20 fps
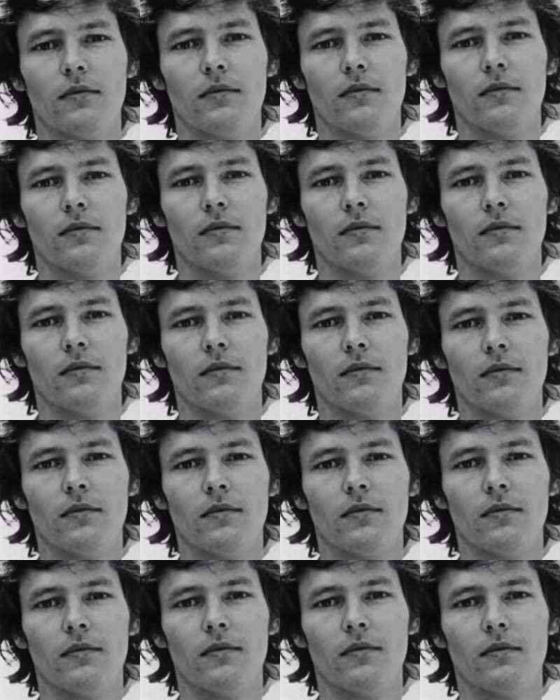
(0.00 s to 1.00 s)

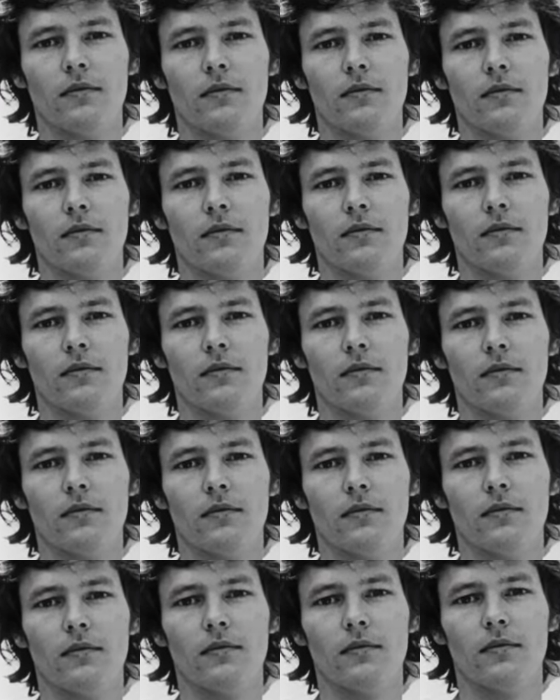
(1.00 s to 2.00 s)

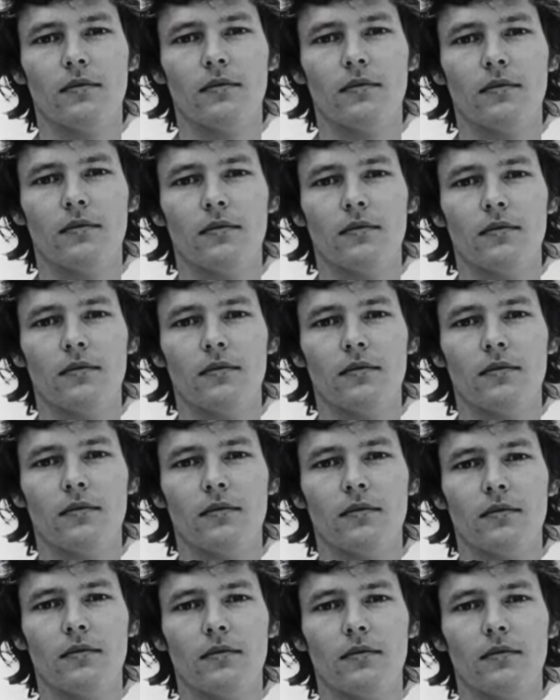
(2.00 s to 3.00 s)

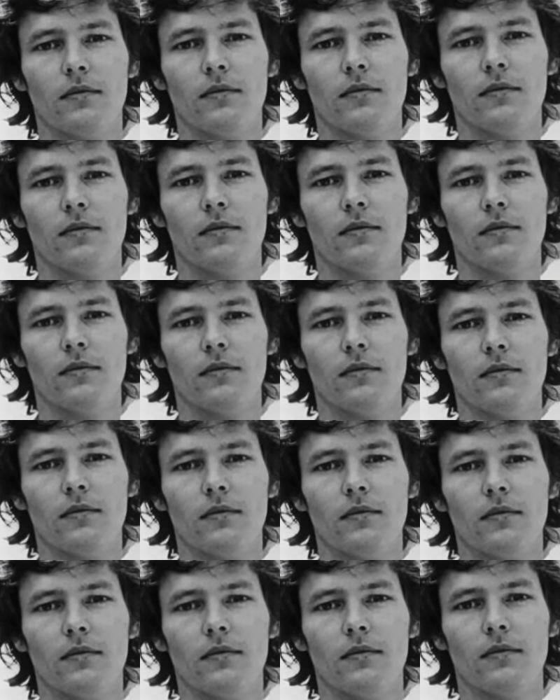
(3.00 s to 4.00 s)

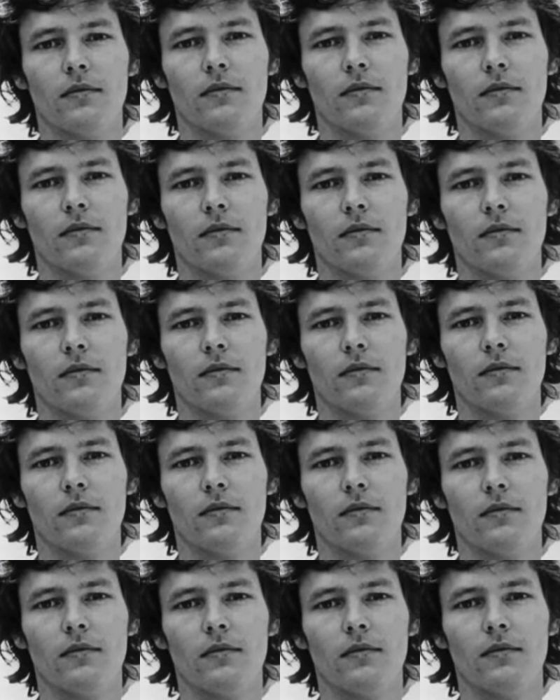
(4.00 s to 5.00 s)

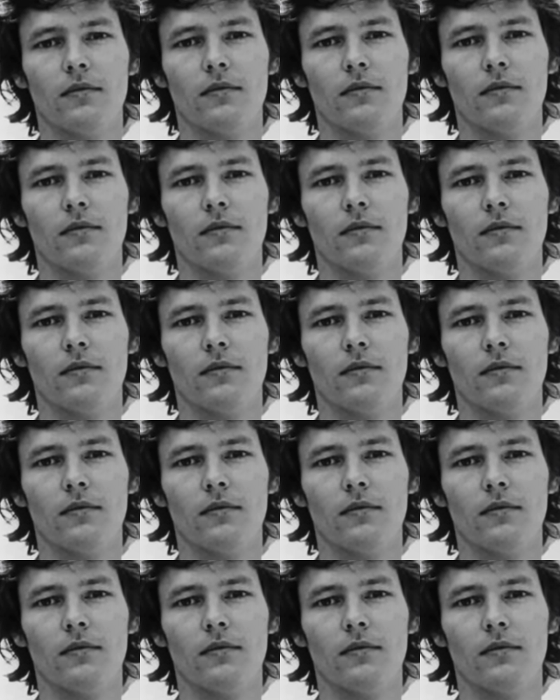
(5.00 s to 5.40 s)
[no speech]